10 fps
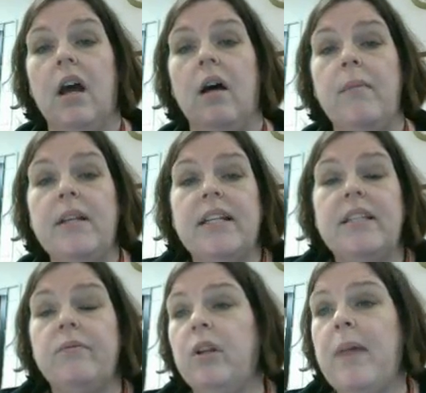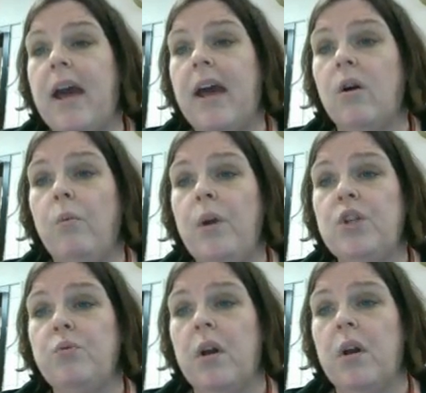Um, it doesn't really matter
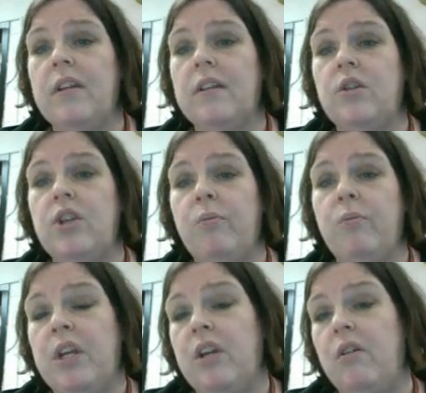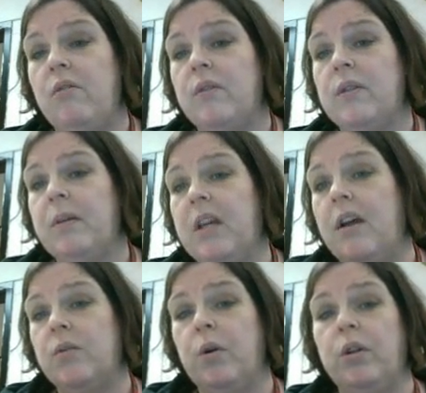which one of these we use
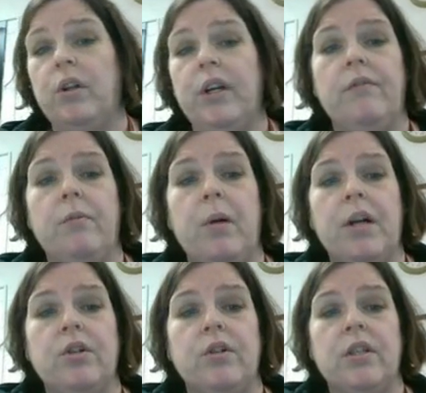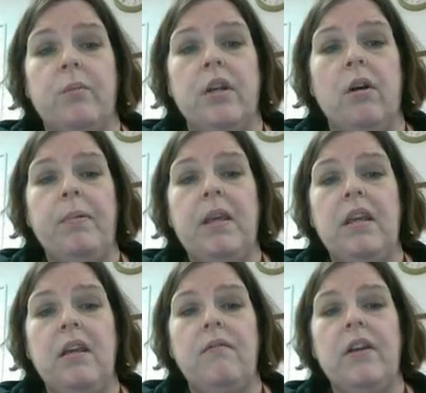because we're looking for pressure. So we know
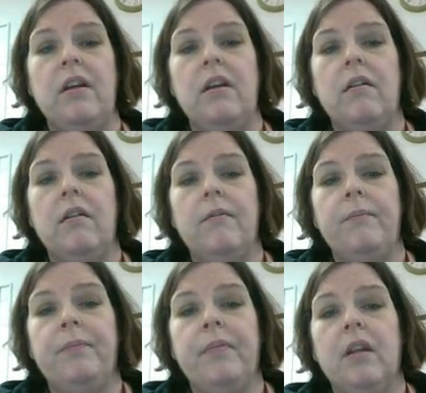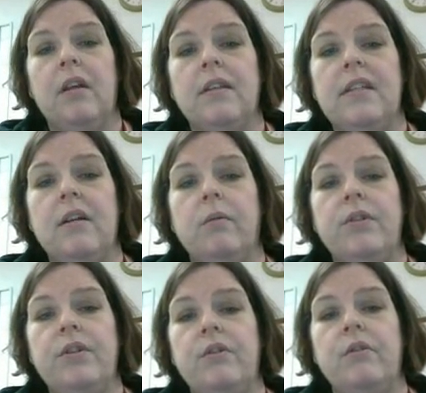PV is
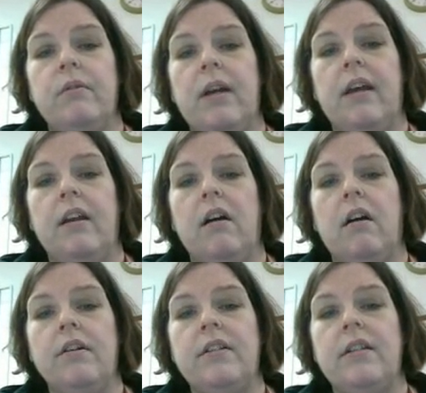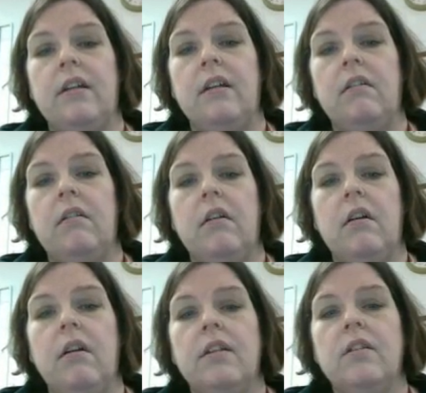equal to nRT.
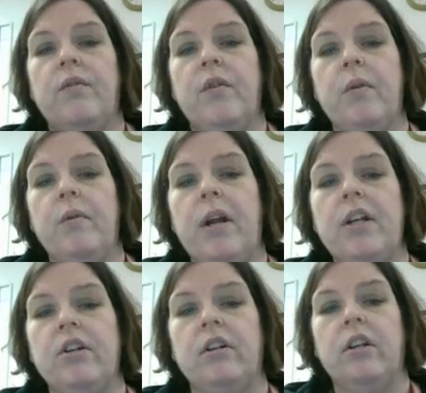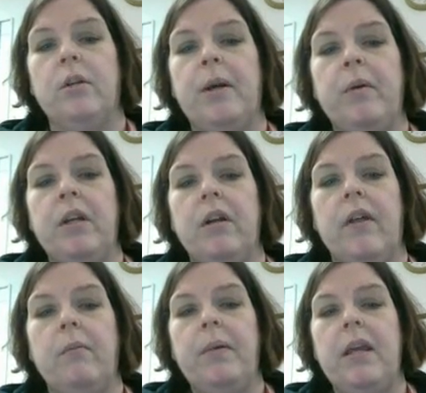So if we rearrange it a little bit, we know
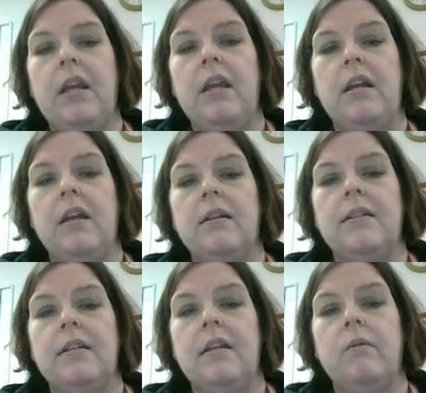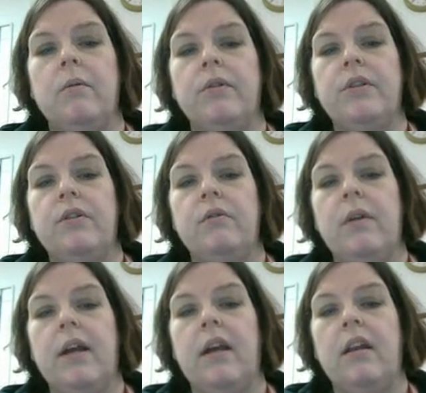that P is equal
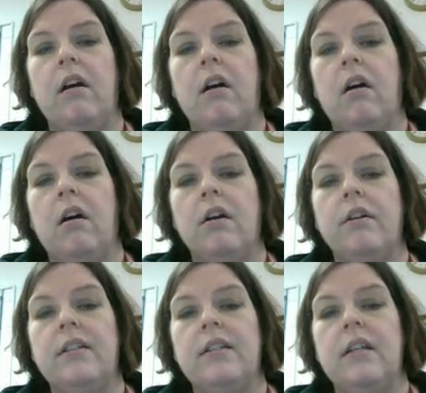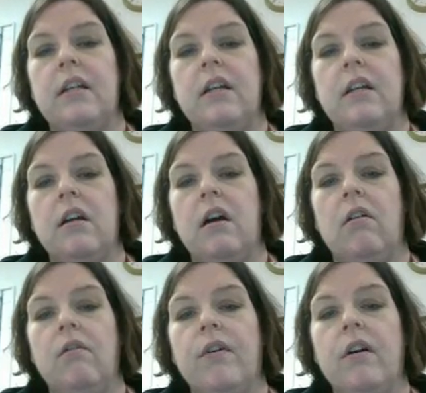to nRT
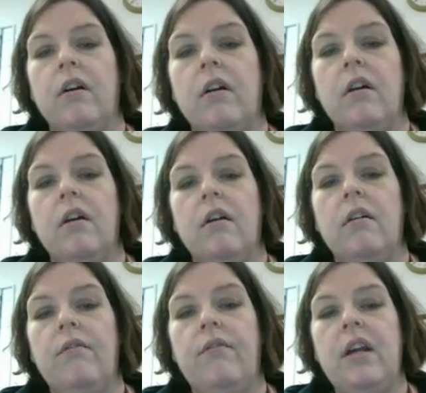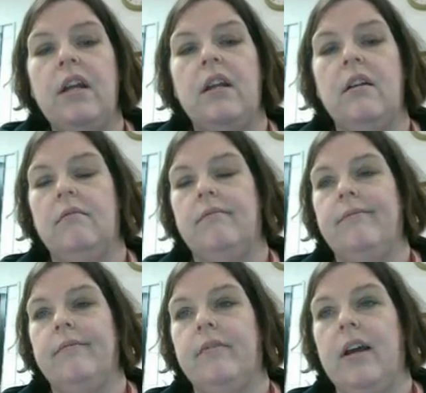over V.
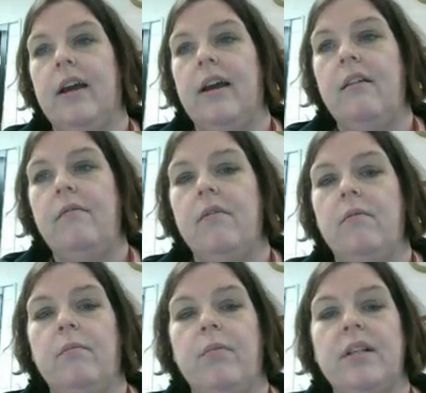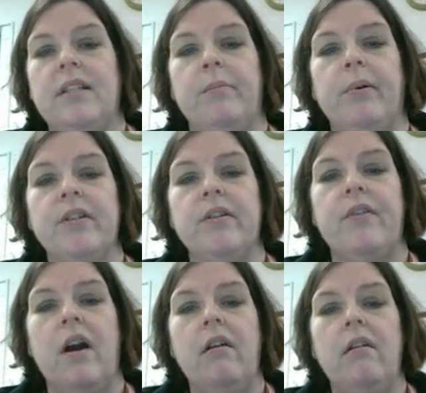Okay, pretty simple so
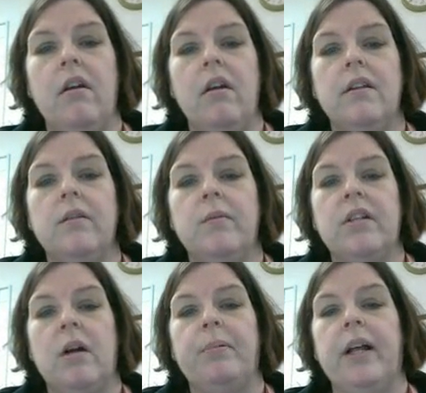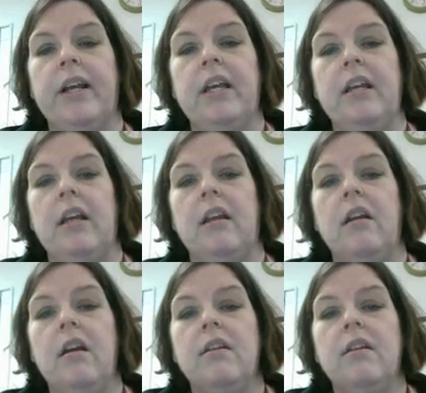far. So we start plugging in.